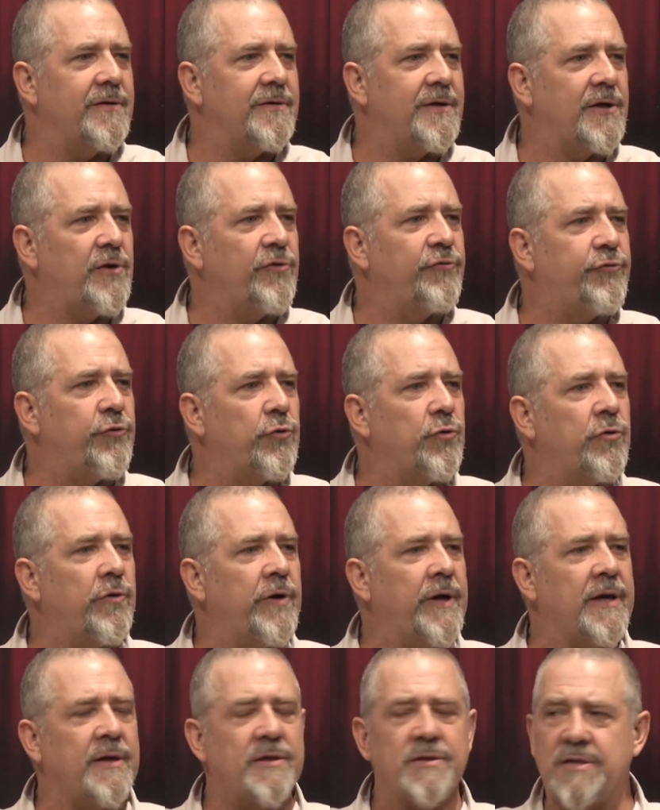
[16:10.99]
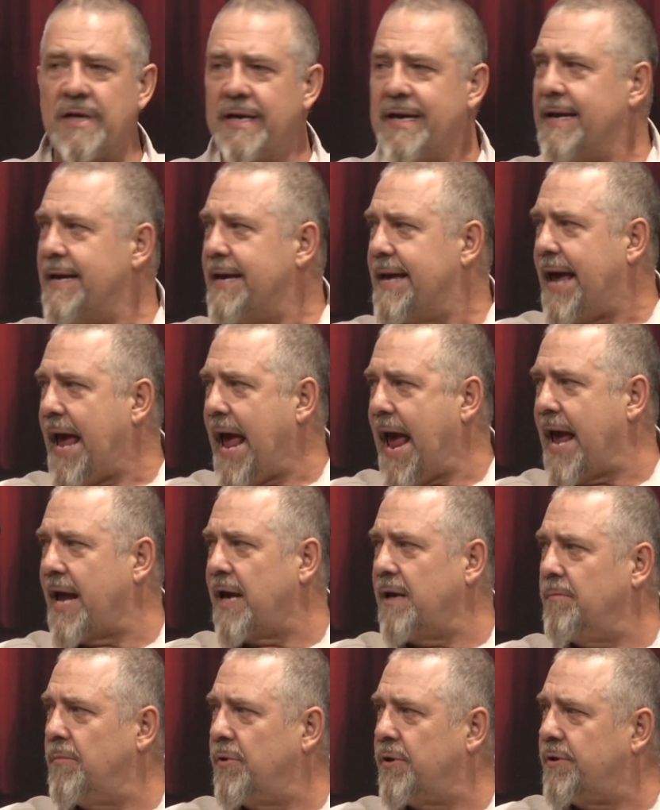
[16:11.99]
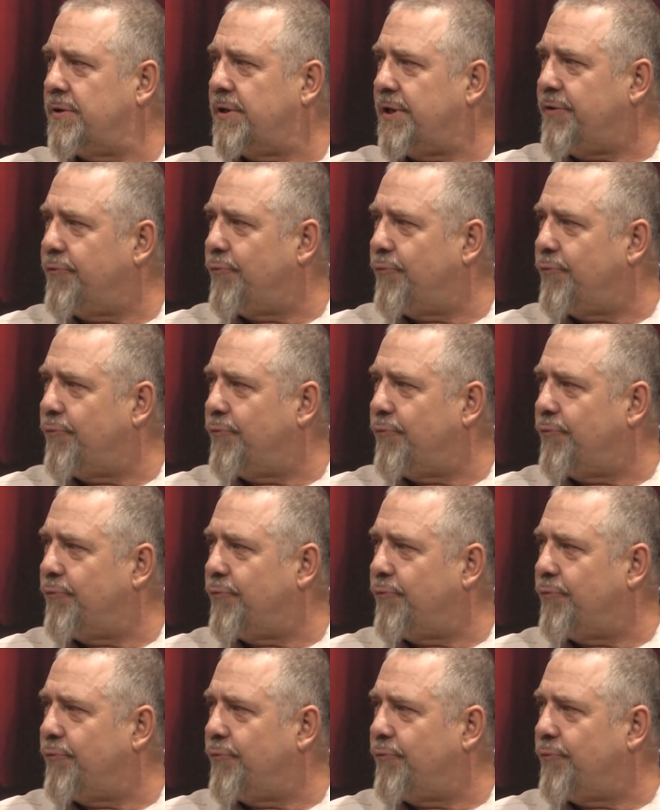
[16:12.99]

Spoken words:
Little drawings, hangman he